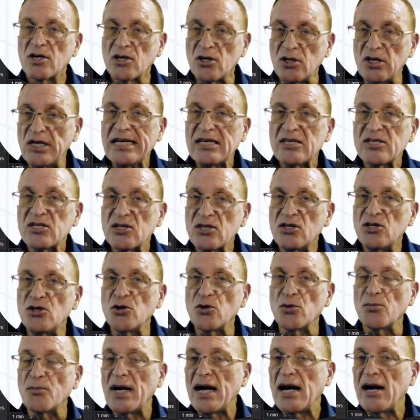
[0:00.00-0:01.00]
clicked
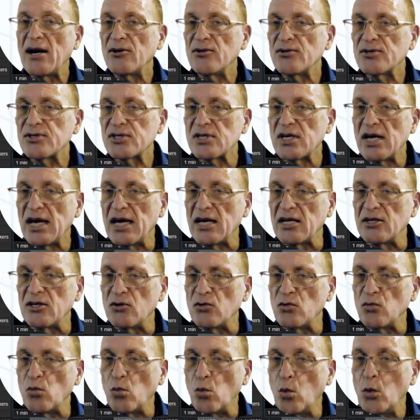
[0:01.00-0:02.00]
your mouse
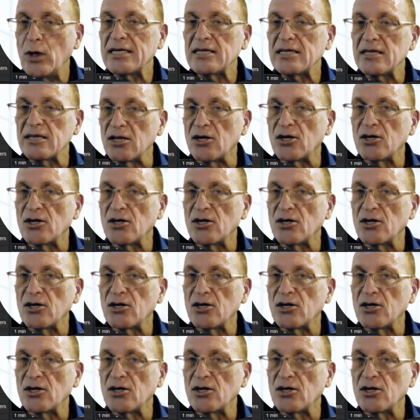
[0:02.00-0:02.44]
and went